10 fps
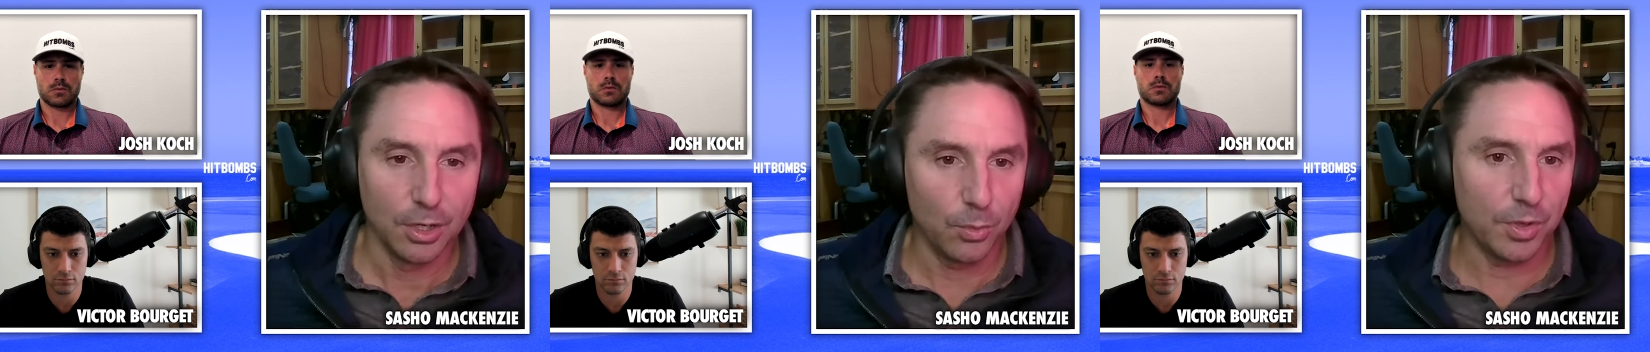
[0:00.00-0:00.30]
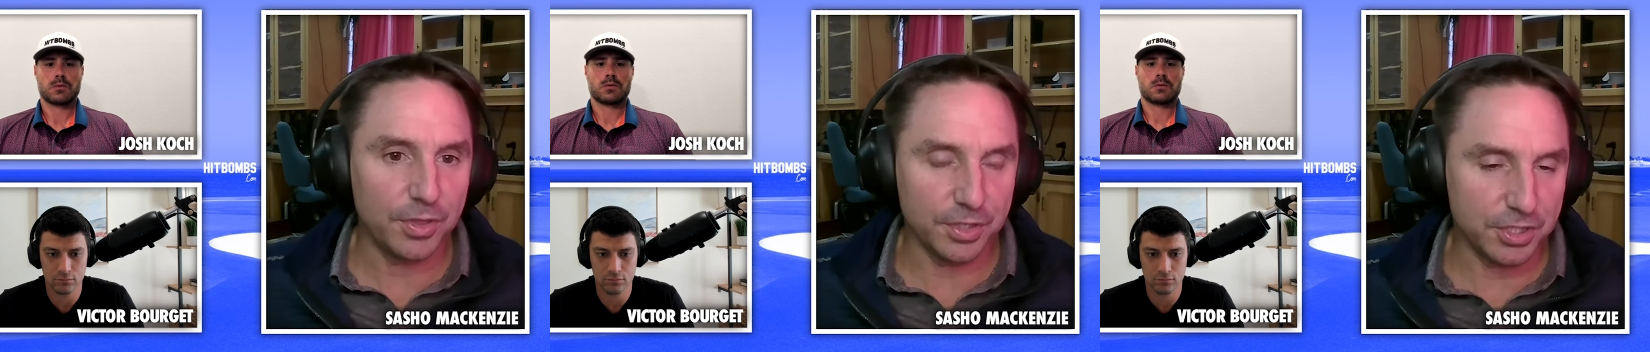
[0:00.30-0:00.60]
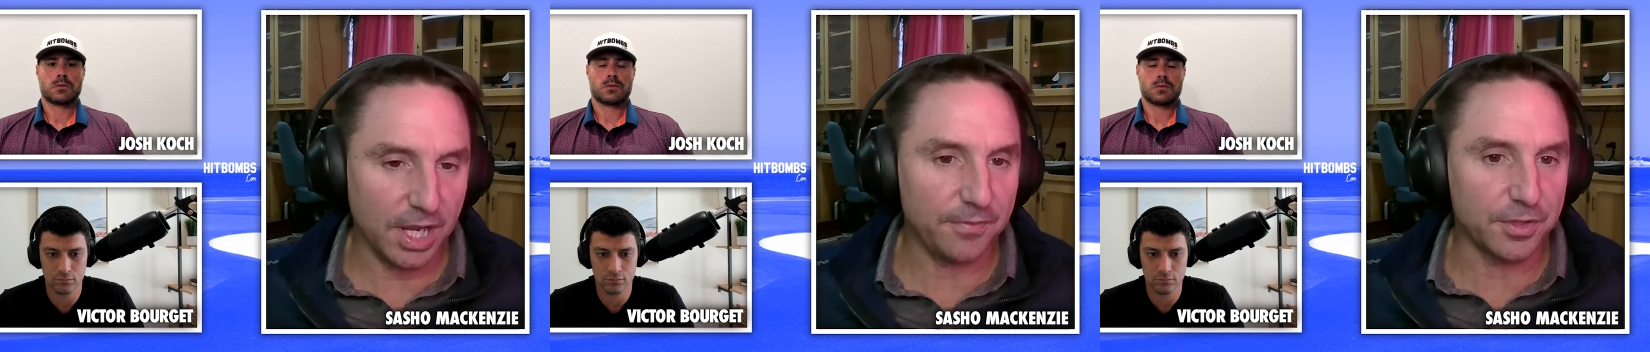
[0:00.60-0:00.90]
Speaker 1: With the
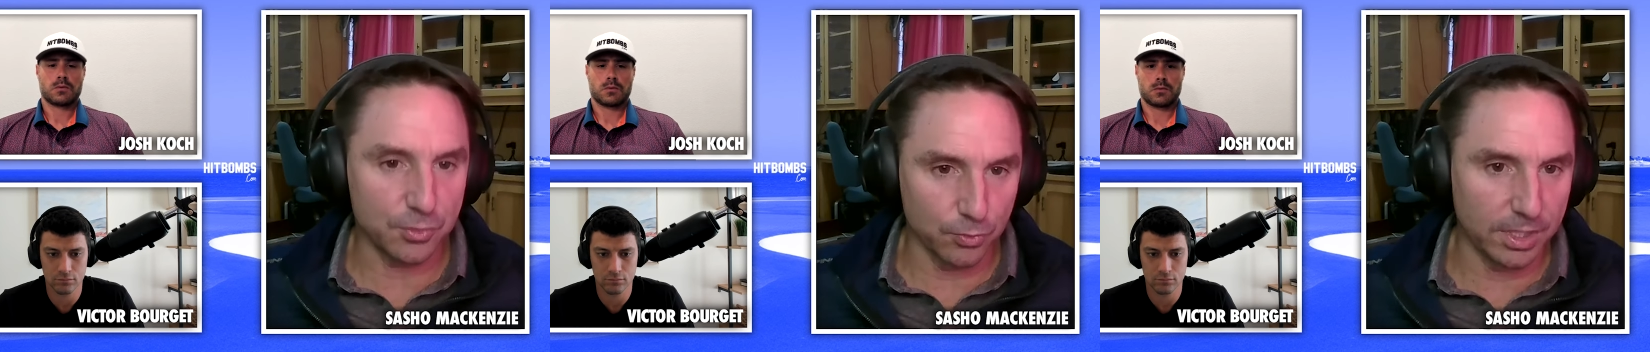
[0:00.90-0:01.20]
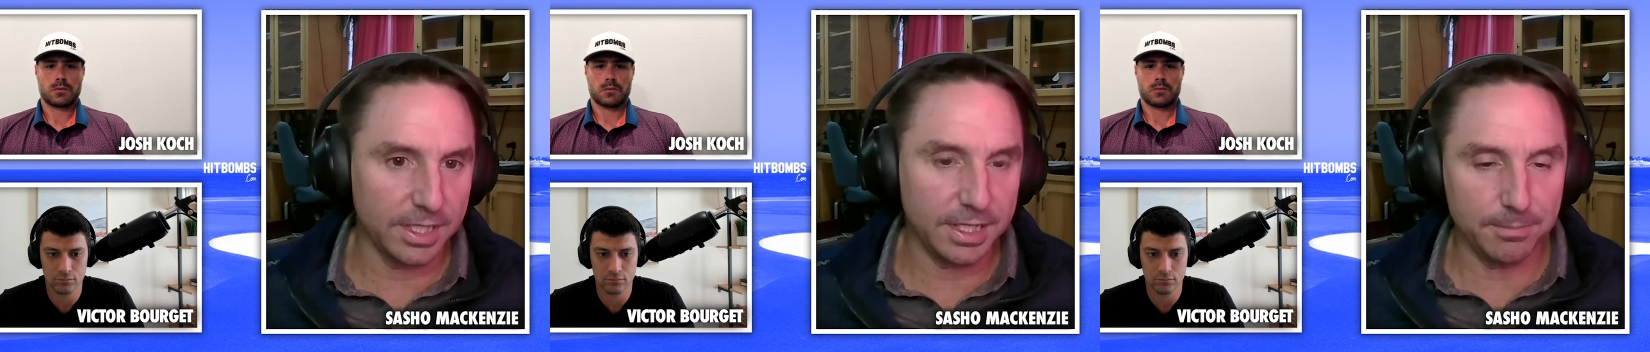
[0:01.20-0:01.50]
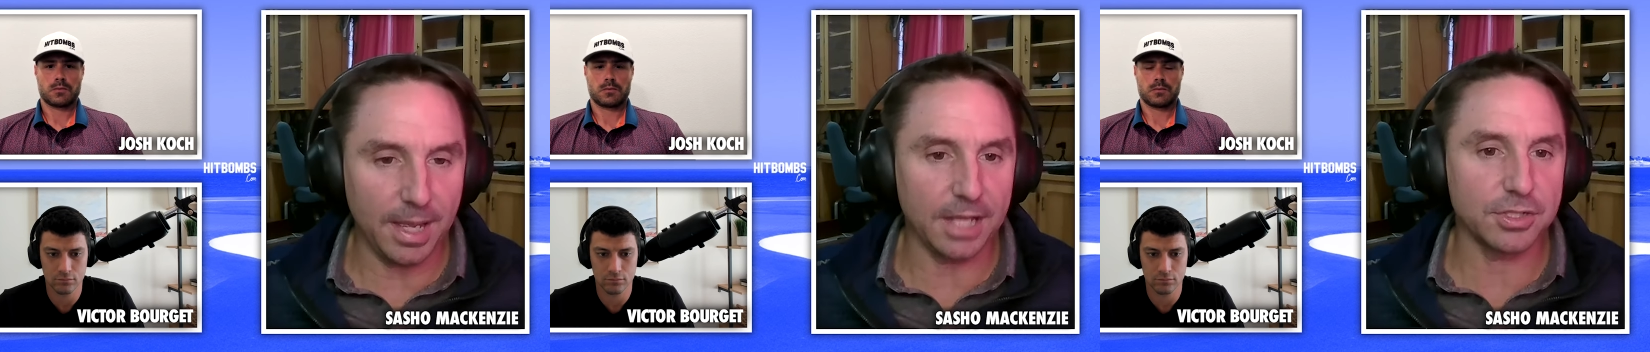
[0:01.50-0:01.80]
shaft that's really
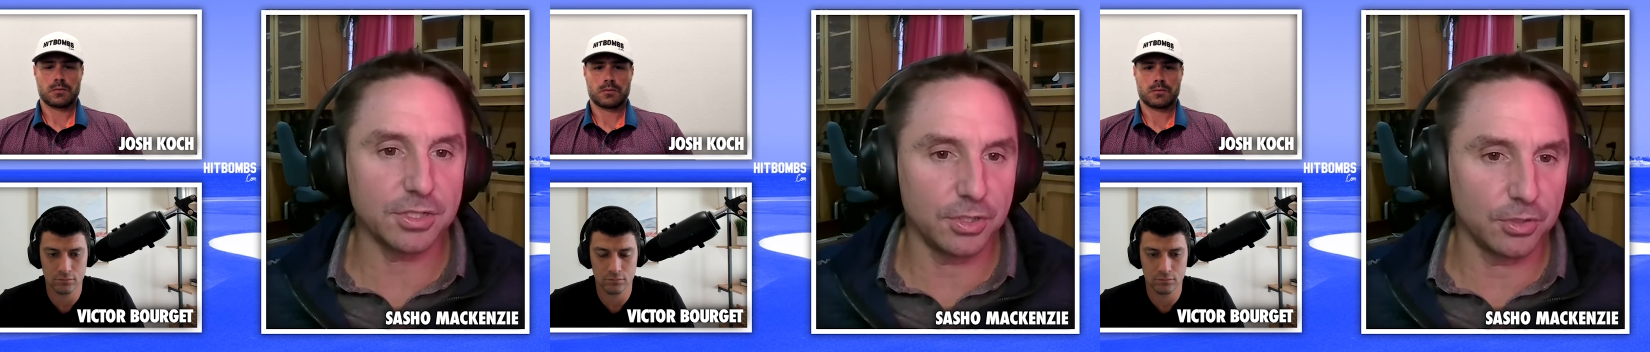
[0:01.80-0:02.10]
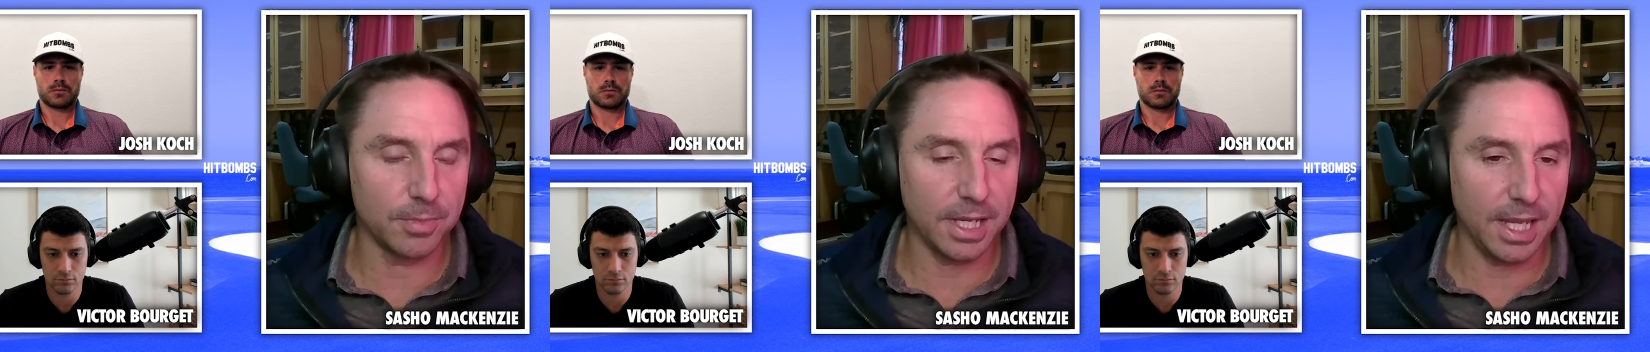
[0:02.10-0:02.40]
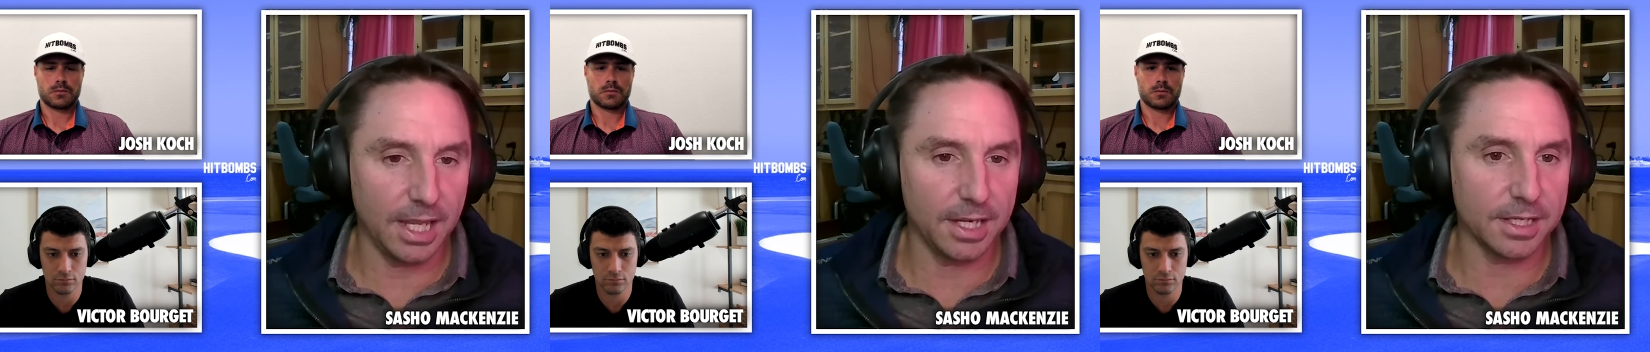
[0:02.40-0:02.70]
matched to your
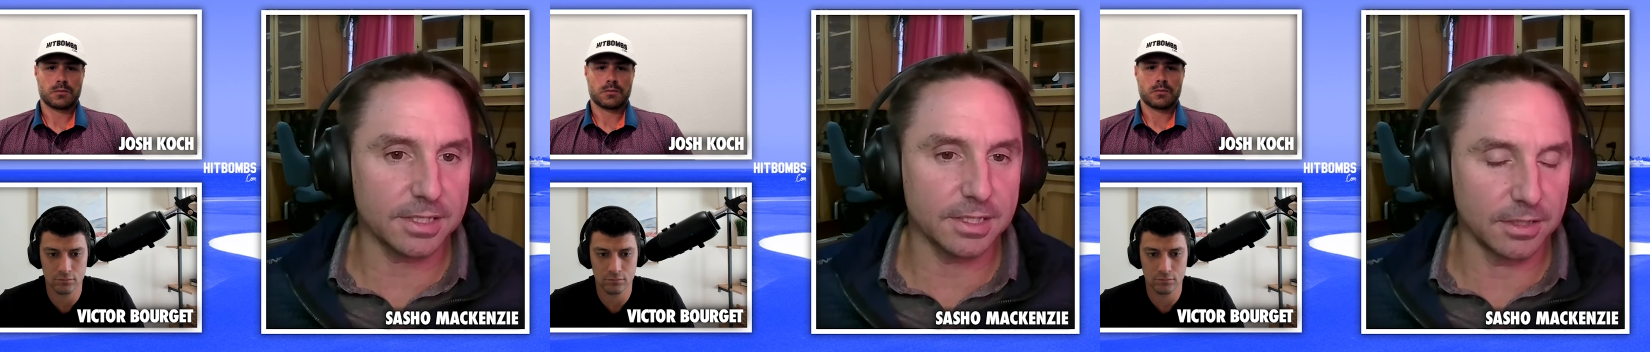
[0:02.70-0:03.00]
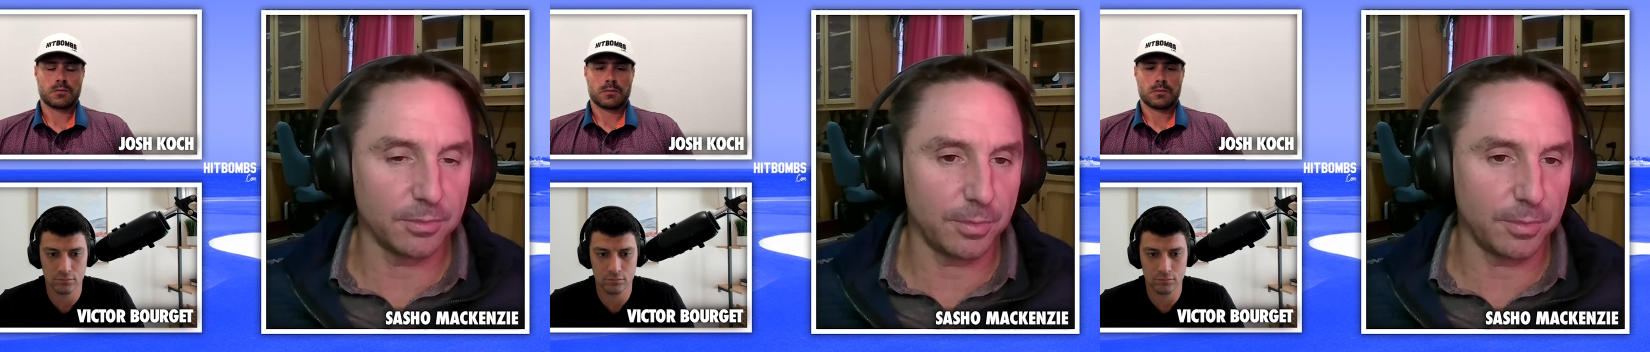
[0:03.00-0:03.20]
mechanics and a little